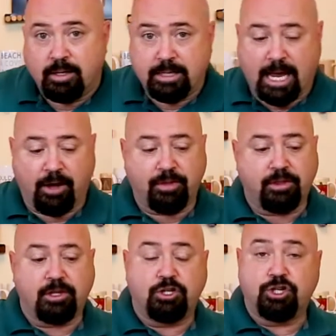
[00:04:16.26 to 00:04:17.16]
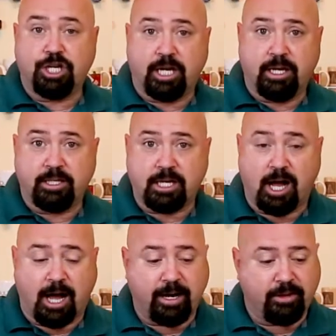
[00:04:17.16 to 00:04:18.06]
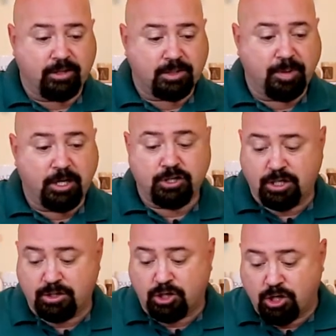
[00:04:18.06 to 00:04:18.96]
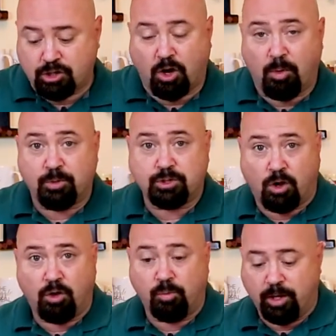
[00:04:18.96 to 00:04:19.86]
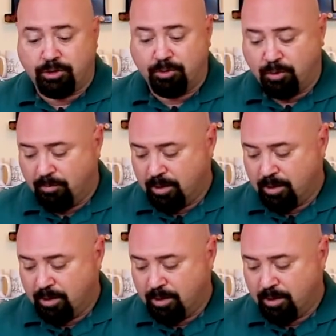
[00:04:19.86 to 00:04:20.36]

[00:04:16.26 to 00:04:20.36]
Now that the chicken is hot and the spinach is cooked almost all the way through,